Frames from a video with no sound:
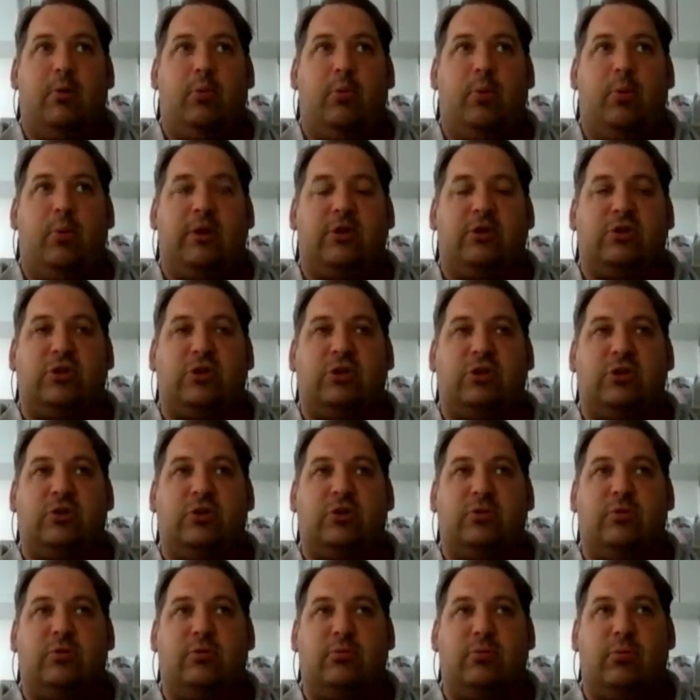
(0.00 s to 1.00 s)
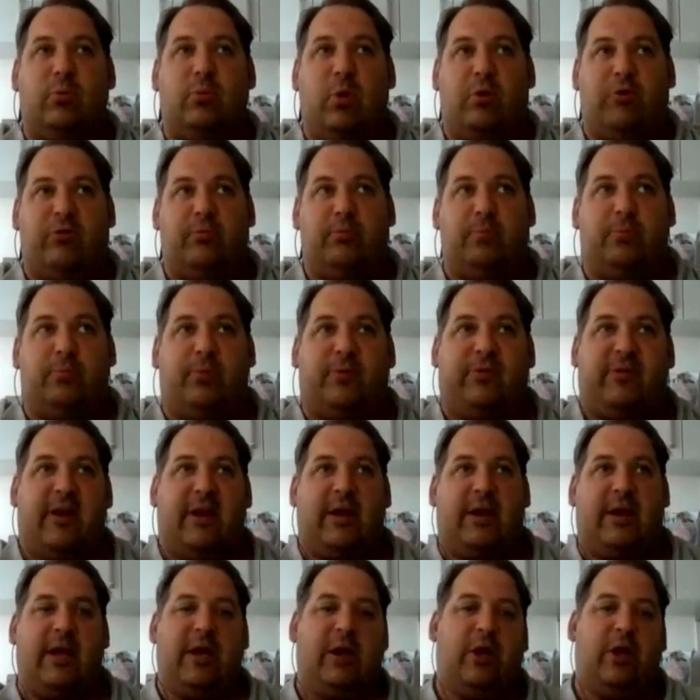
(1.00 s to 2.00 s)
which wasn't
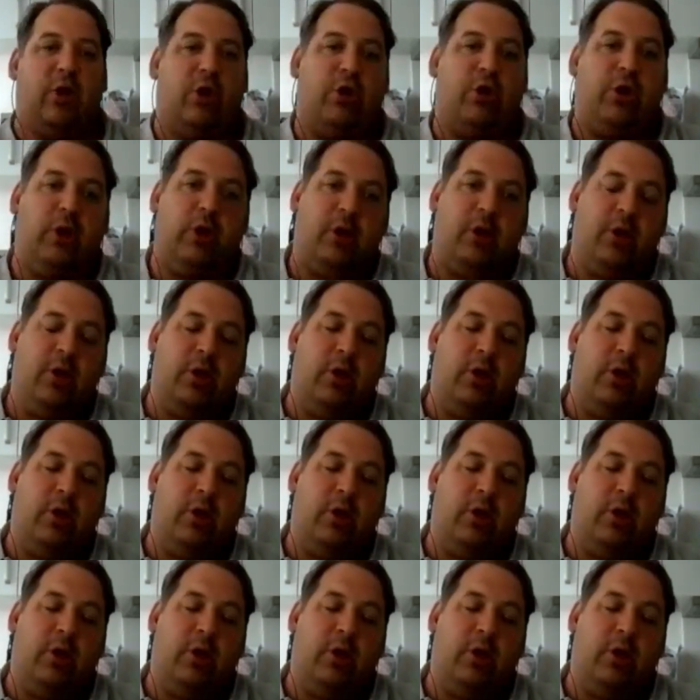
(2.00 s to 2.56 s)
particularly good.